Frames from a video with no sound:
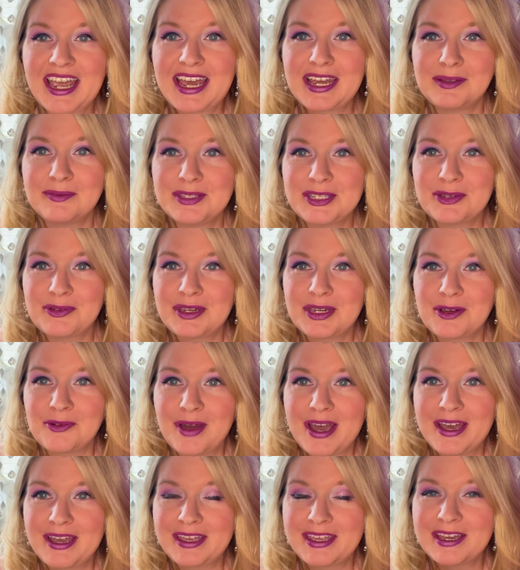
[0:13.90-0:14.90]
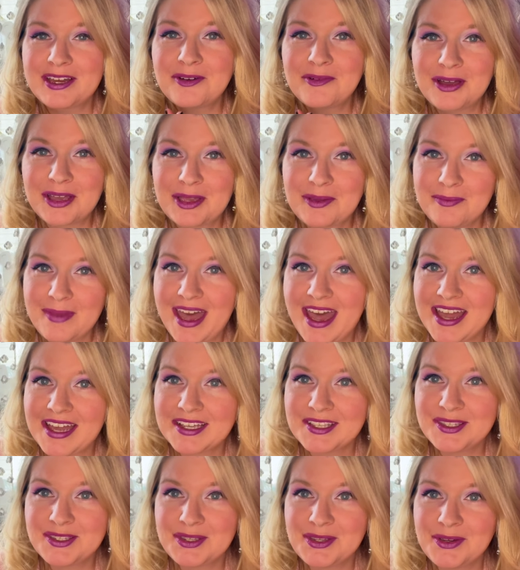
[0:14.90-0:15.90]
I'm doing well. Welcome back
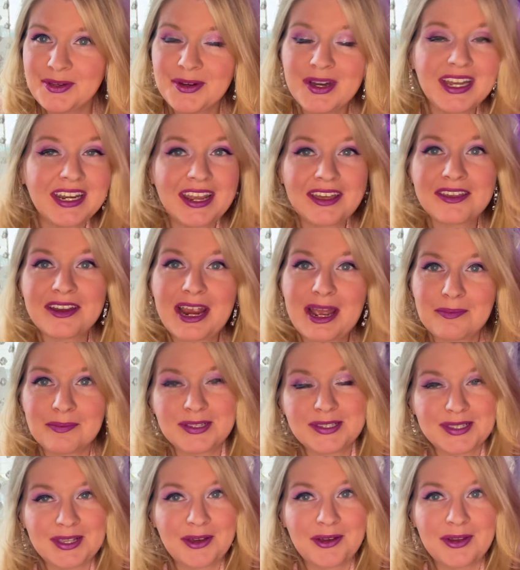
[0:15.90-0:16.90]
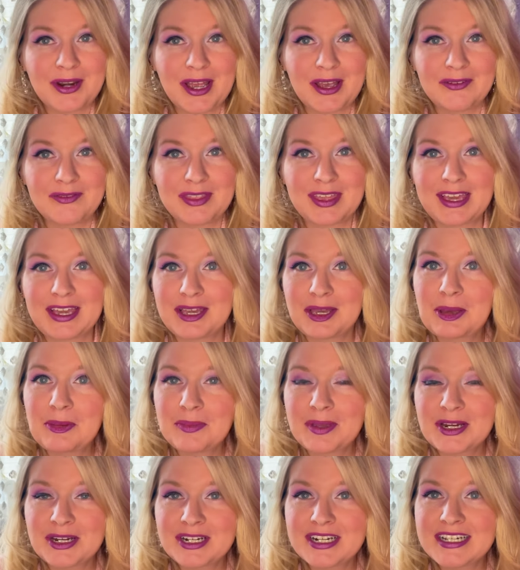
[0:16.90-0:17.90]
to another episode of the
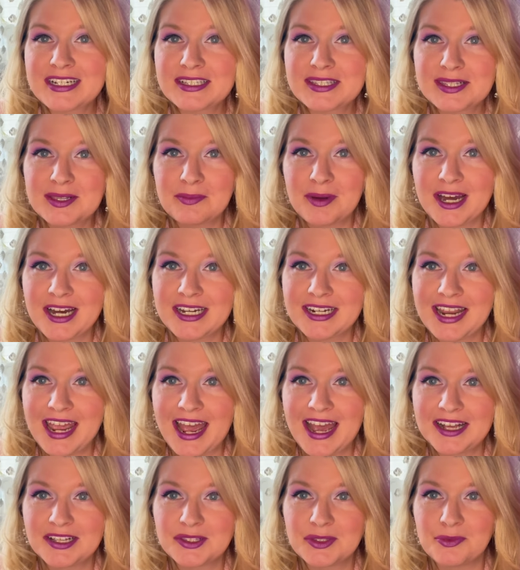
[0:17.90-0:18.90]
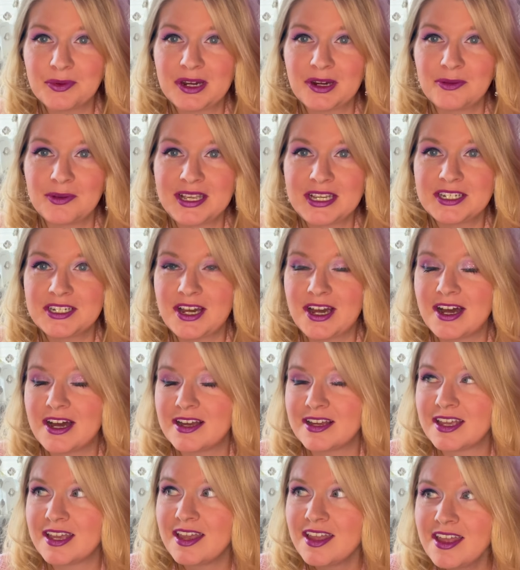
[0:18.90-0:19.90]
Beer Knits podcast, where we
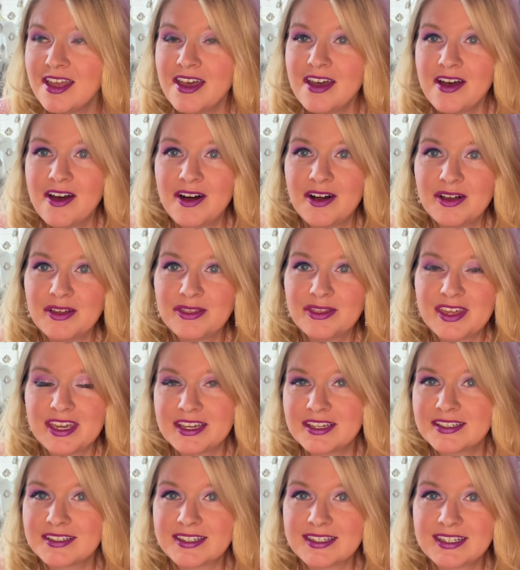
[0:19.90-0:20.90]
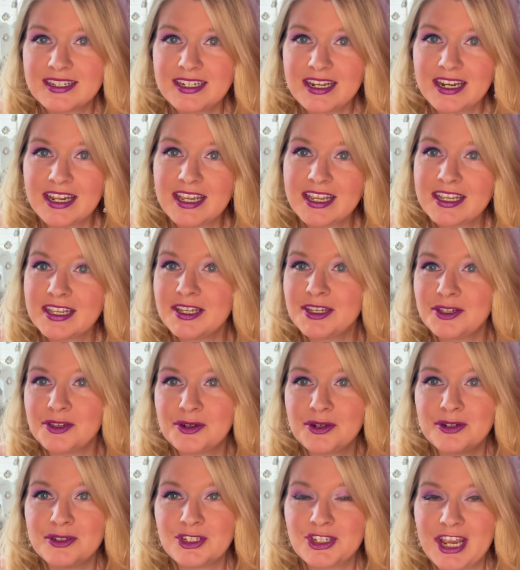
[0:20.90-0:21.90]
talk all things knitting,
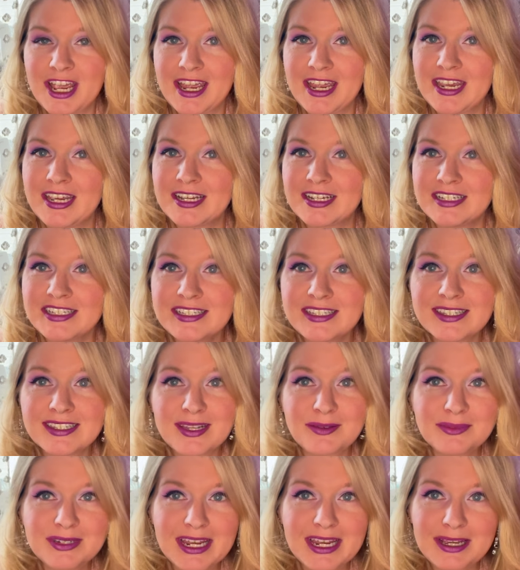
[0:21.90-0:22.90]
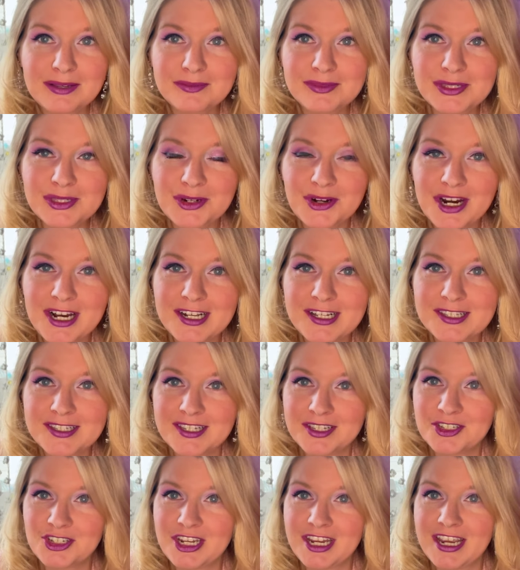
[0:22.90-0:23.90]
crocheting, sometimes cross
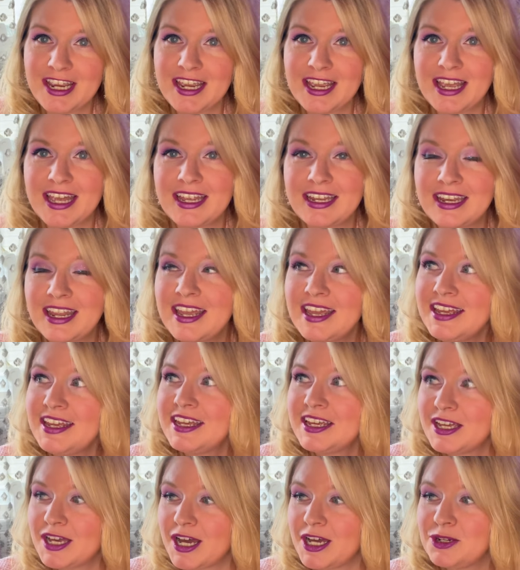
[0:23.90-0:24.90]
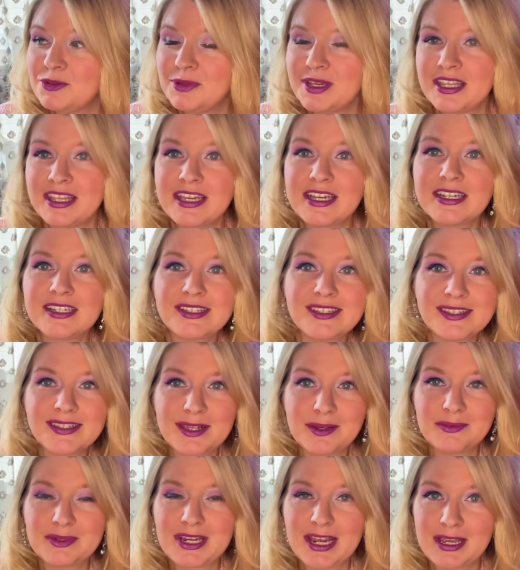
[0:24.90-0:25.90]
stitching, and God willing,
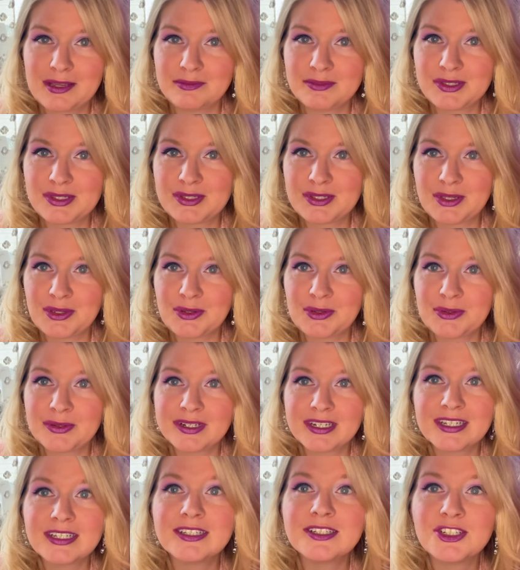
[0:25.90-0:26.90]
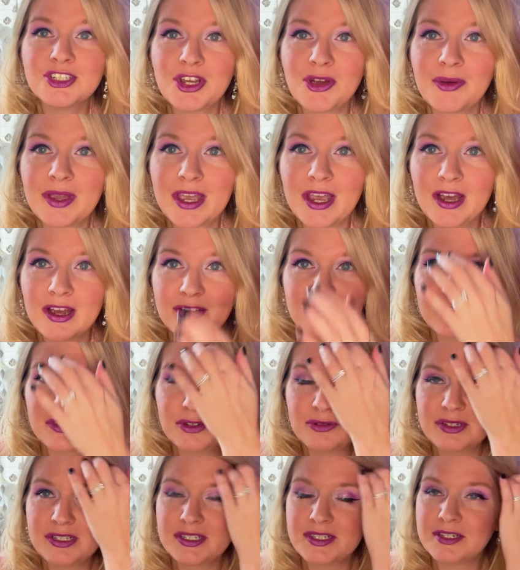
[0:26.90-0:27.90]
sometimes soon, showing off the
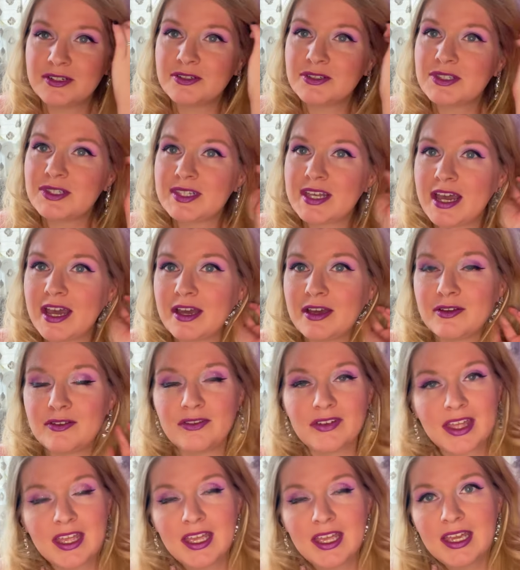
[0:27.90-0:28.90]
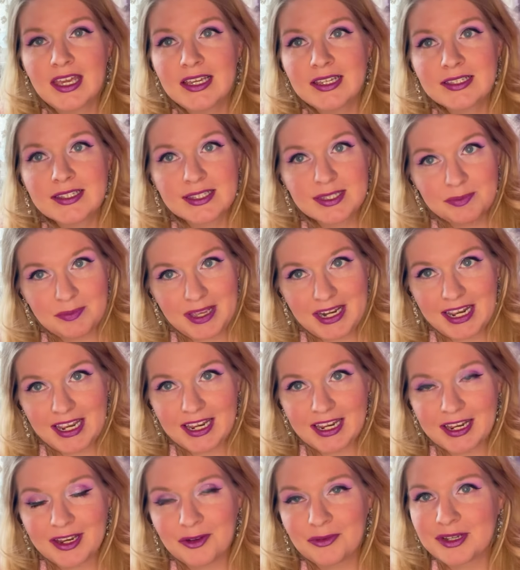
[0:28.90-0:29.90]
results of
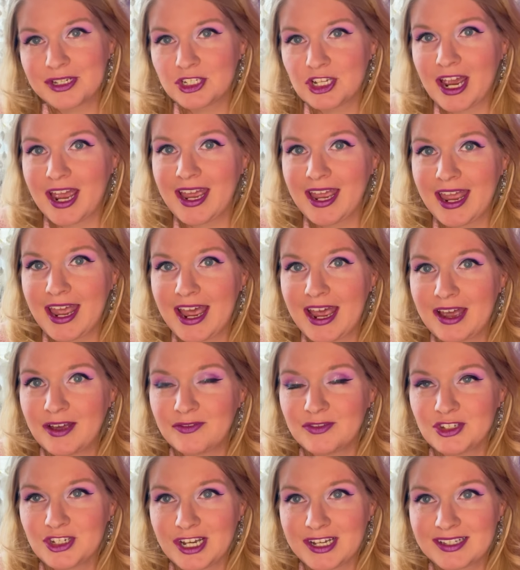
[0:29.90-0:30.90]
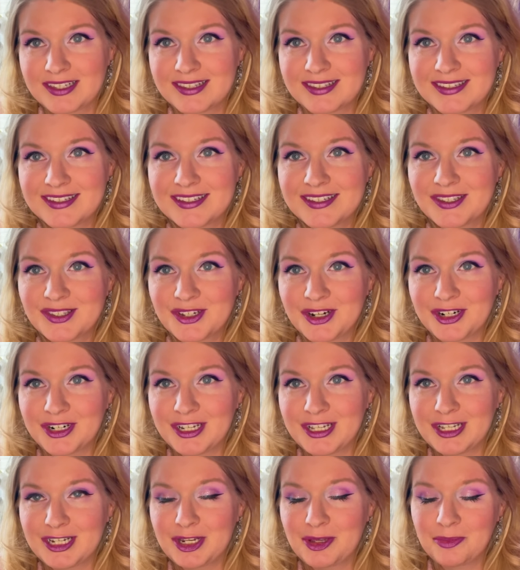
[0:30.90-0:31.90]
spinning, which I have just
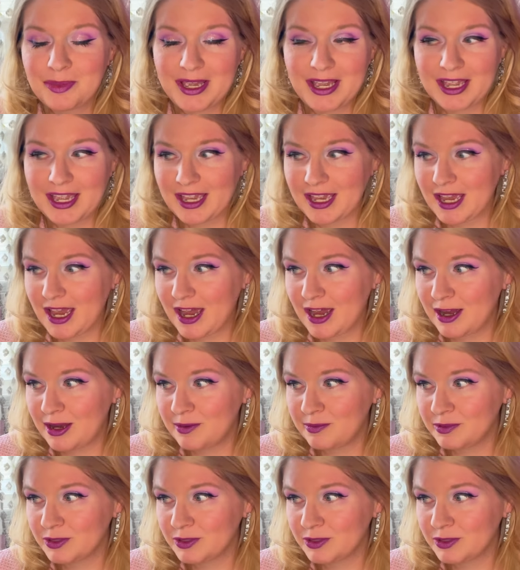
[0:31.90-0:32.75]
started picking up.